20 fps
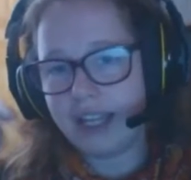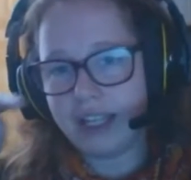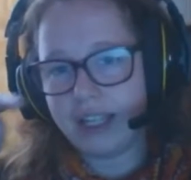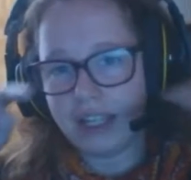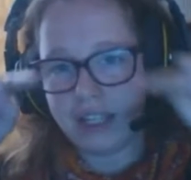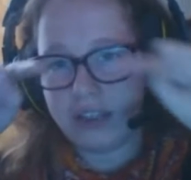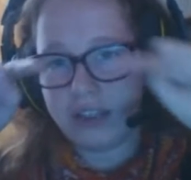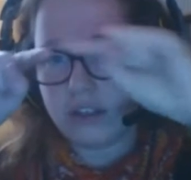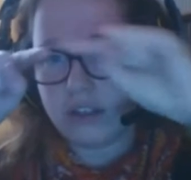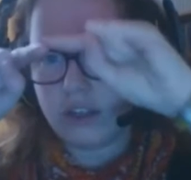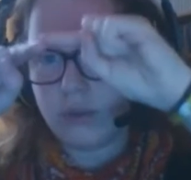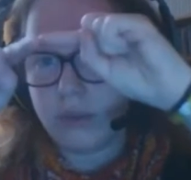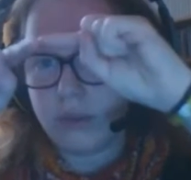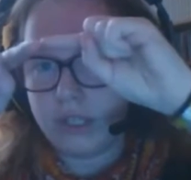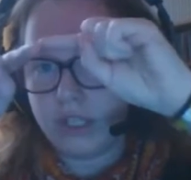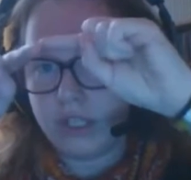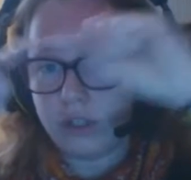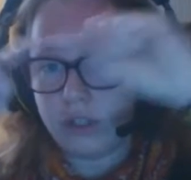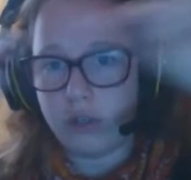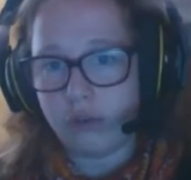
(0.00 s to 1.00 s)
like,
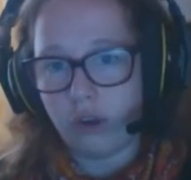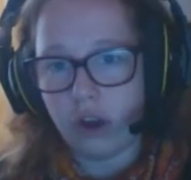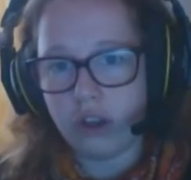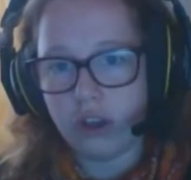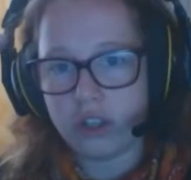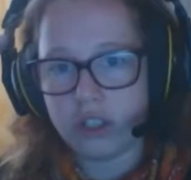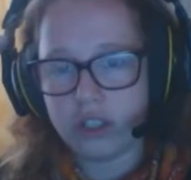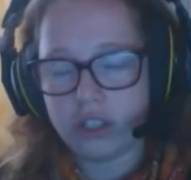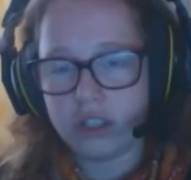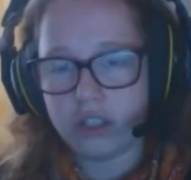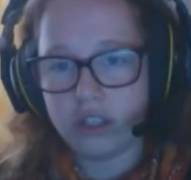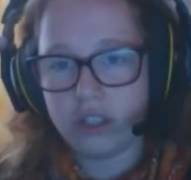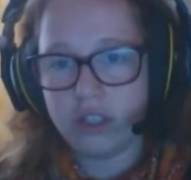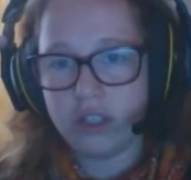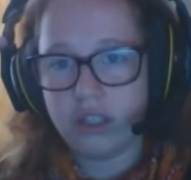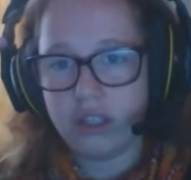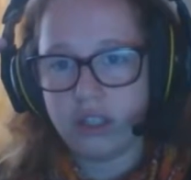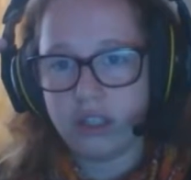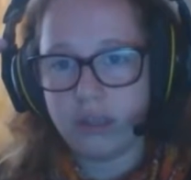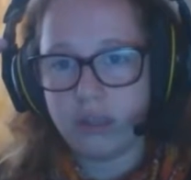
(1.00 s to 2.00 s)
going across,
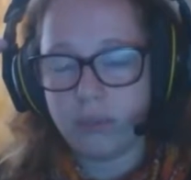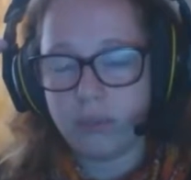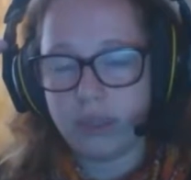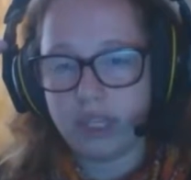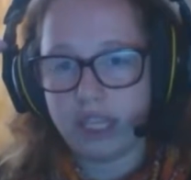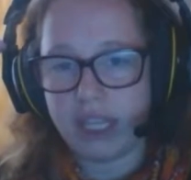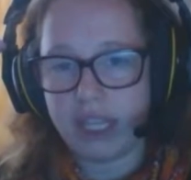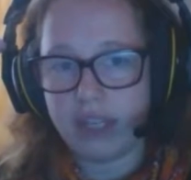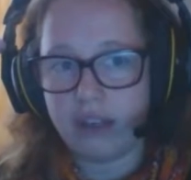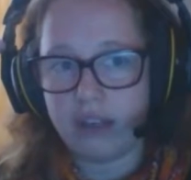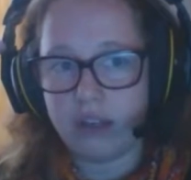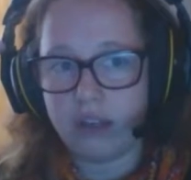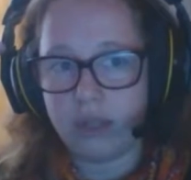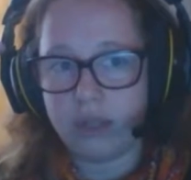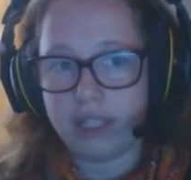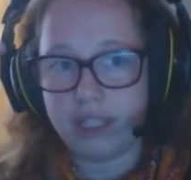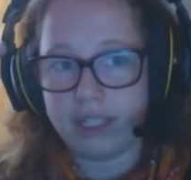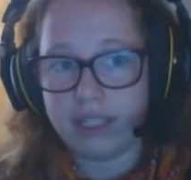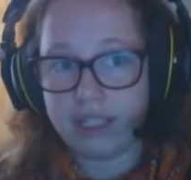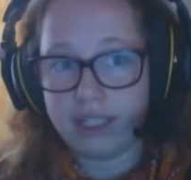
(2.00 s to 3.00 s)
but then
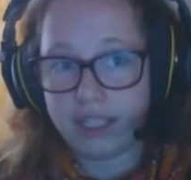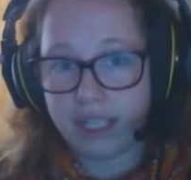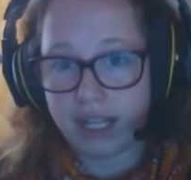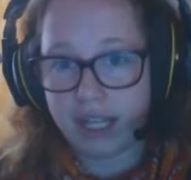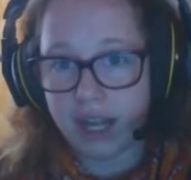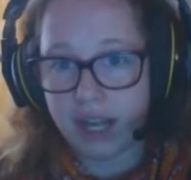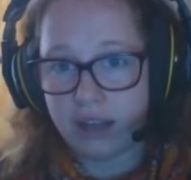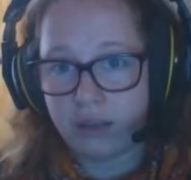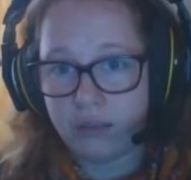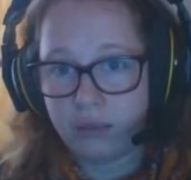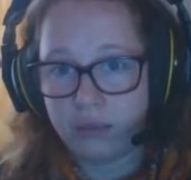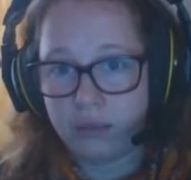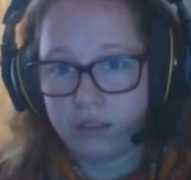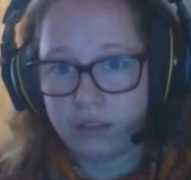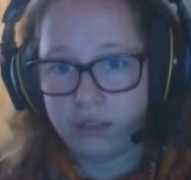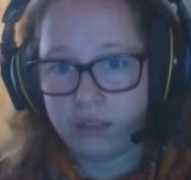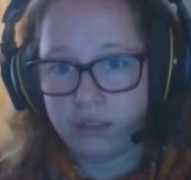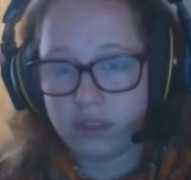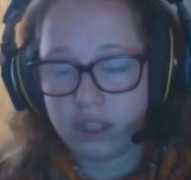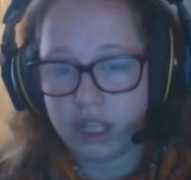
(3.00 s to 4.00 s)
going down.
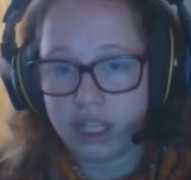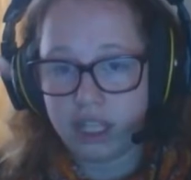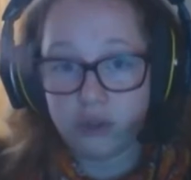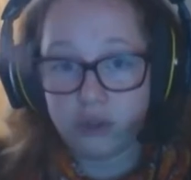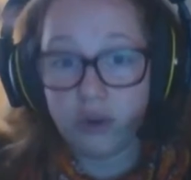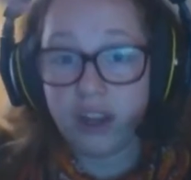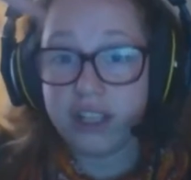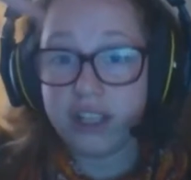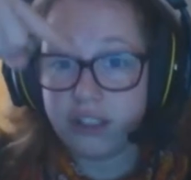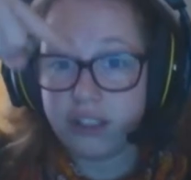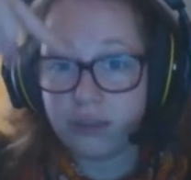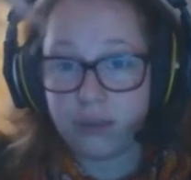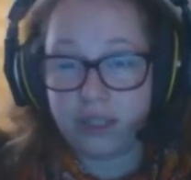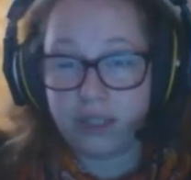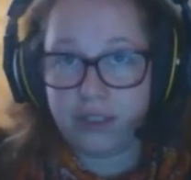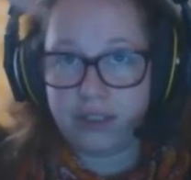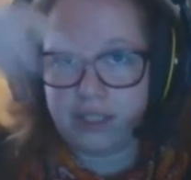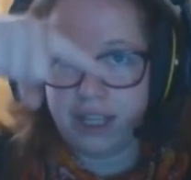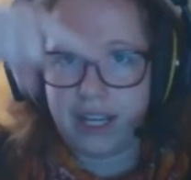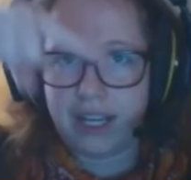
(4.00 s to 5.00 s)
I tried
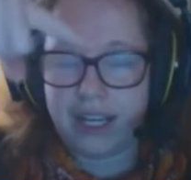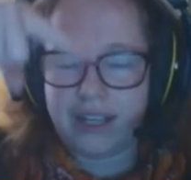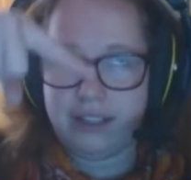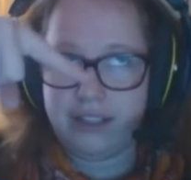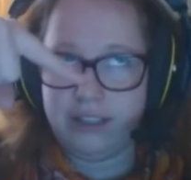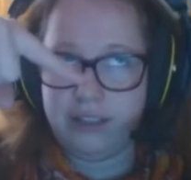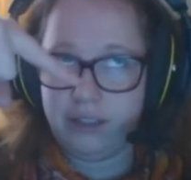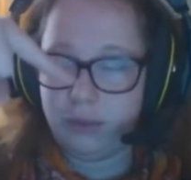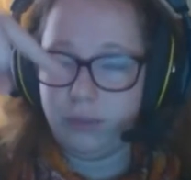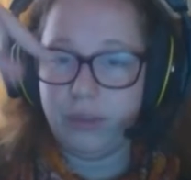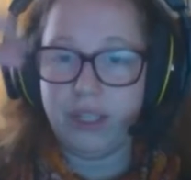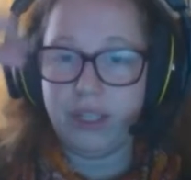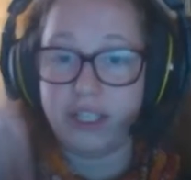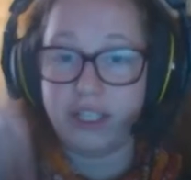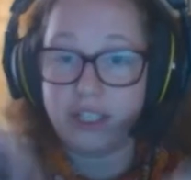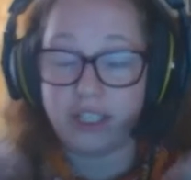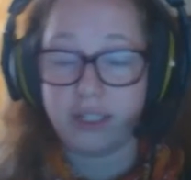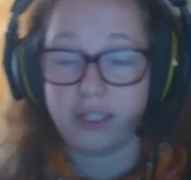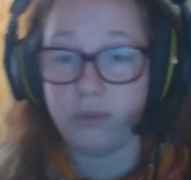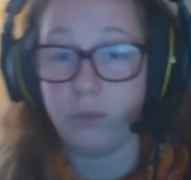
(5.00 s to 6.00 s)
going diagonal, but it
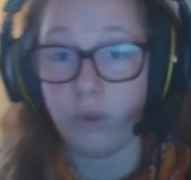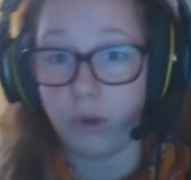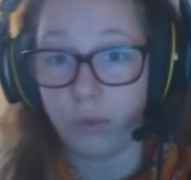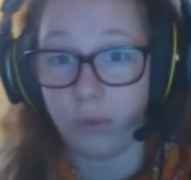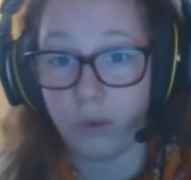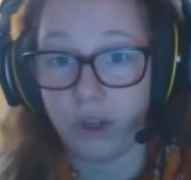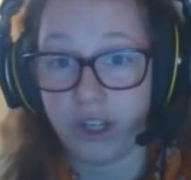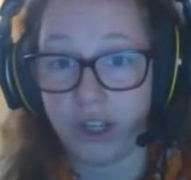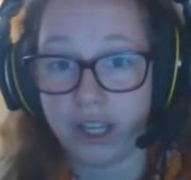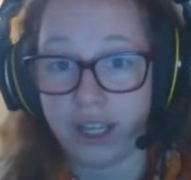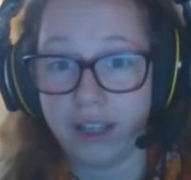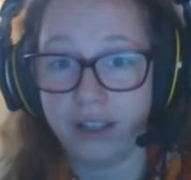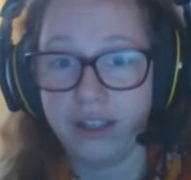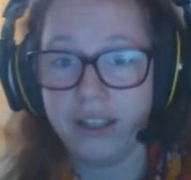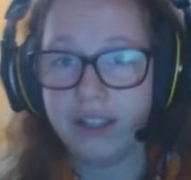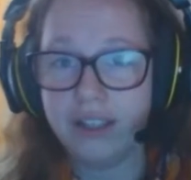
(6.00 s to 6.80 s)
just wasn't working.